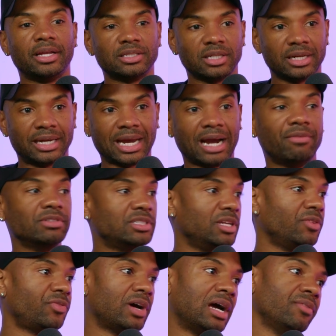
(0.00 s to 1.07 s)
a guaranteed
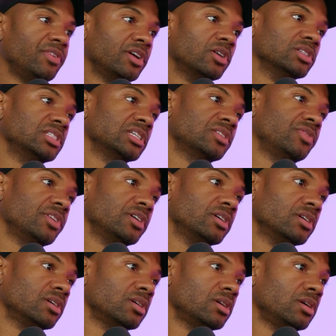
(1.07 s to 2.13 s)
5-figure or
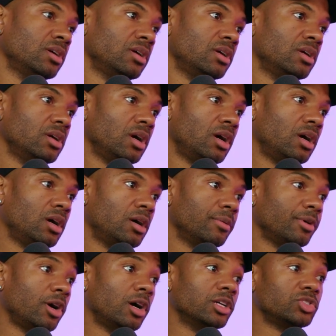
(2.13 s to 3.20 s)
6-figure
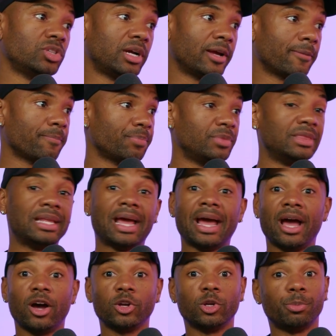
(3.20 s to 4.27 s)
contract.
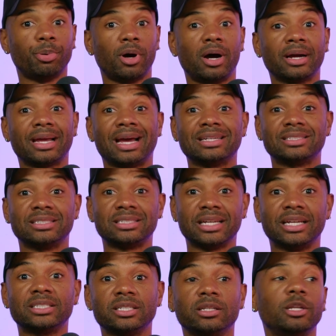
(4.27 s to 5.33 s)
Now your podcast is
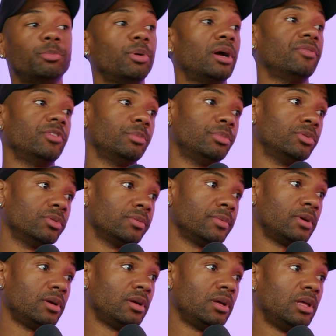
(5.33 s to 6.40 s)
instantly profitable.
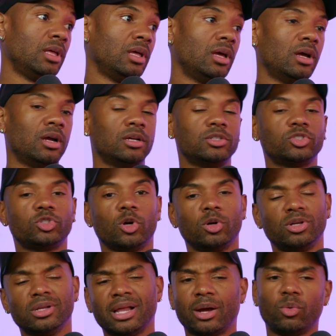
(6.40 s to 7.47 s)
So
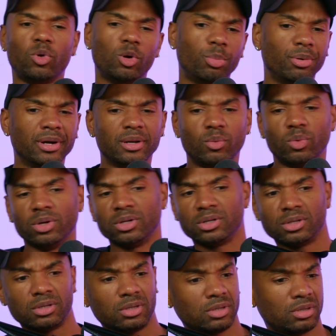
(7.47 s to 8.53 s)
you're like, well, Brendan, what
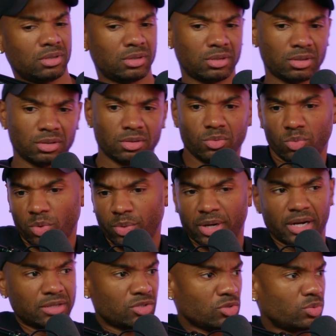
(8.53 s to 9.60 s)
would I
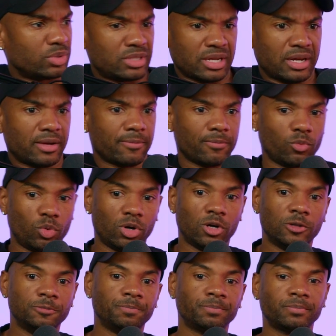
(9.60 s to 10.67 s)
do with that?
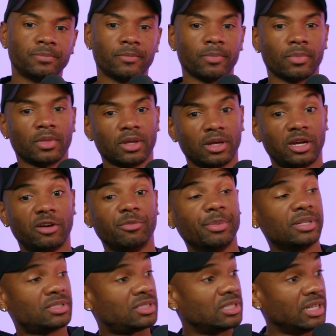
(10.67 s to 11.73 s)
Well,
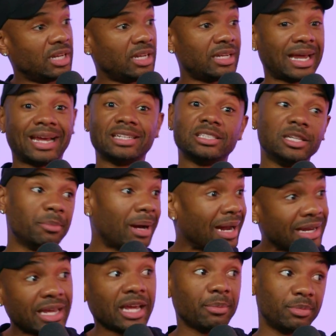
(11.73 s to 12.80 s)
governments need HDMI
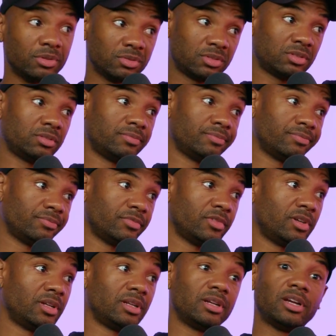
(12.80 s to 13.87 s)
cables.
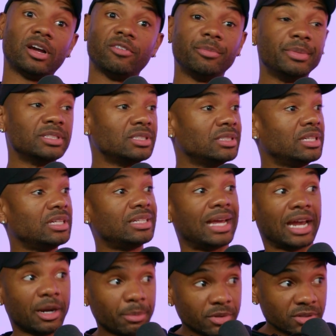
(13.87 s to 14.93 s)
Governments need
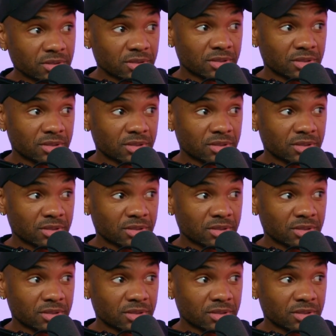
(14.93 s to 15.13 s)
cameras,